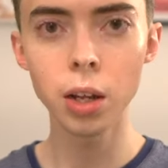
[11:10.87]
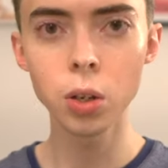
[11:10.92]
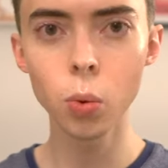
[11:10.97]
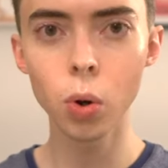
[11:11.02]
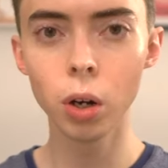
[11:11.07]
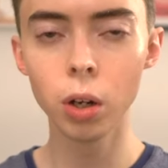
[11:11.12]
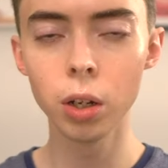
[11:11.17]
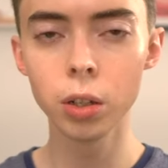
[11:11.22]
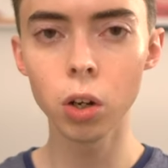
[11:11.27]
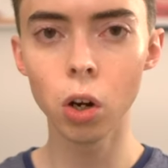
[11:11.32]
As
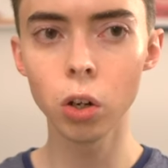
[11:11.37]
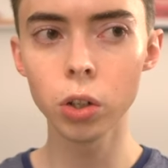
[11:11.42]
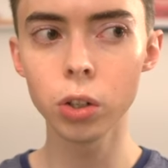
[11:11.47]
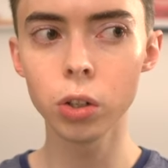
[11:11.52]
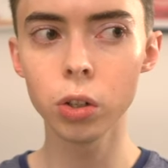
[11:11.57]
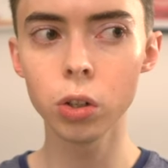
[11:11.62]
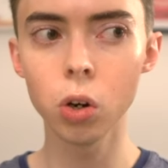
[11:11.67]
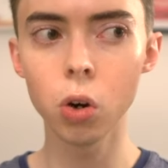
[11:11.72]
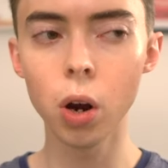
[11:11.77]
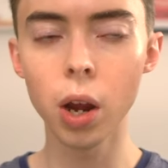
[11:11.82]
well as
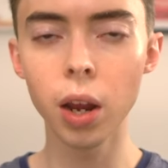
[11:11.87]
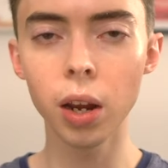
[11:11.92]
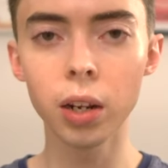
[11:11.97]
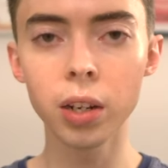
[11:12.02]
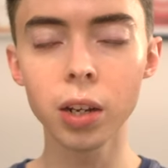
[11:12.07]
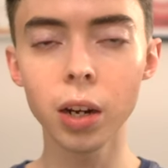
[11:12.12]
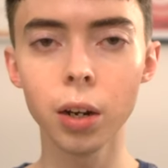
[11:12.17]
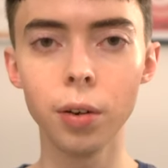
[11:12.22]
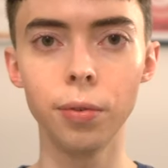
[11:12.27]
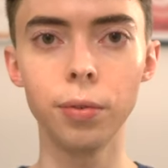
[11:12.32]
also
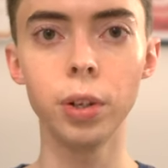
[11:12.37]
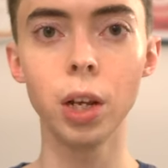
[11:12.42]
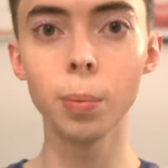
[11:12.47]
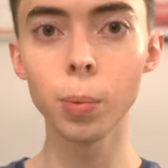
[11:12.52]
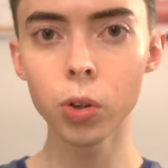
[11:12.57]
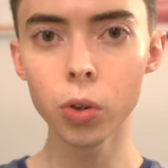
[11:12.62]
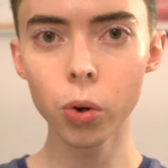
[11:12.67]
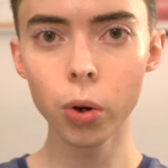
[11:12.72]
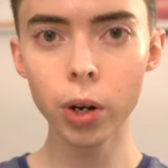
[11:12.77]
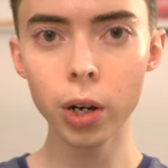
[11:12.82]

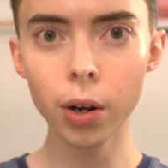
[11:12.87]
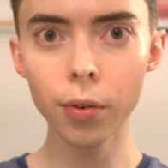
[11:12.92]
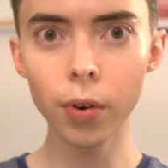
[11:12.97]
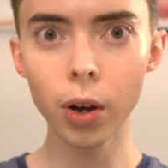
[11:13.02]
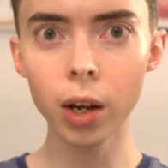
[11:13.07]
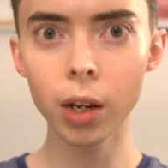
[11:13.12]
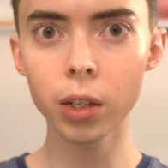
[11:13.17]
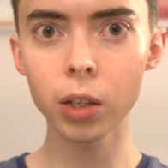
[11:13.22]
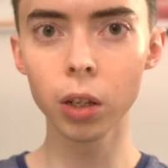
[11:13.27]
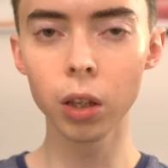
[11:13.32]
anti-inflammatory
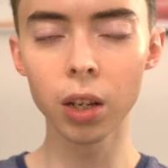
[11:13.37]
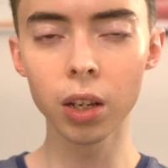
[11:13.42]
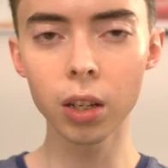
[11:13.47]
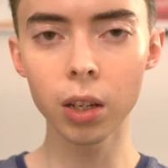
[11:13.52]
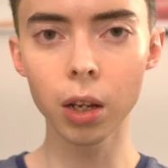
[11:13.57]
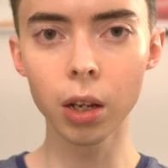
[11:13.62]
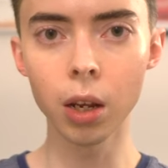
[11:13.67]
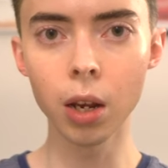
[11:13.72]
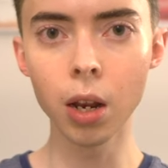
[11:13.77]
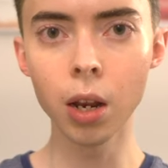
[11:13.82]
effects on the
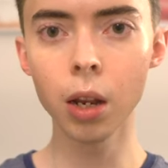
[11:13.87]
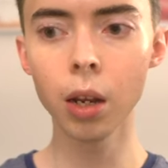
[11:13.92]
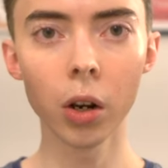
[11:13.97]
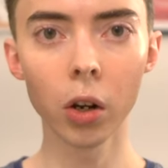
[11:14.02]
skin and